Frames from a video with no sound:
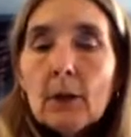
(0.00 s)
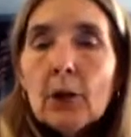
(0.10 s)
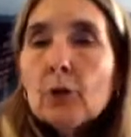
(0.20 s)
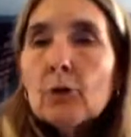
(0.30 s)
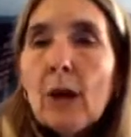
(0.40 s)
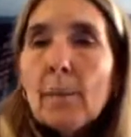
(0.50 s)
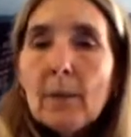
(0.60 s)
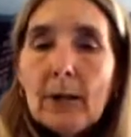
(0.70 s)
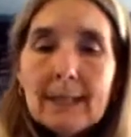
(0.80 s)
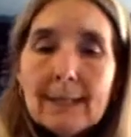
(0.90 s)
huge
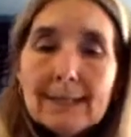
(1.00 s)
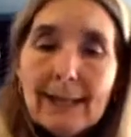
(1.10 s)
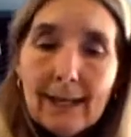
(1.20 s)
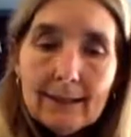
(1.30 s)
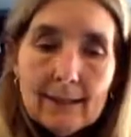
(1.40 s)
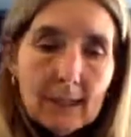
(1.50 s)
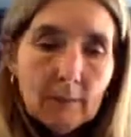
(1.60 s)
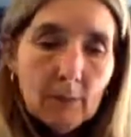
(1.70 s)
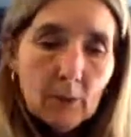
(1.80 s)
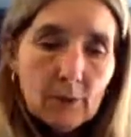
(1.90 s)
outbreaks and deaths
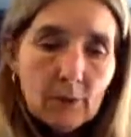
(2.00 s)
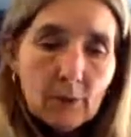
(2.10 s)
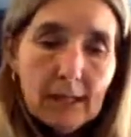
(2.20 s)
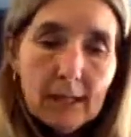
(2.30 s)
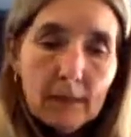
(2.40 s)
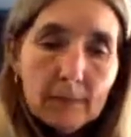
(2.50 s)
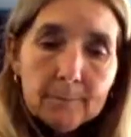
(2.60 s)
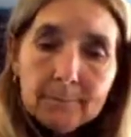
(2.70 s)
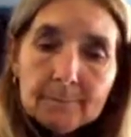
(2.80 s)
in personal care.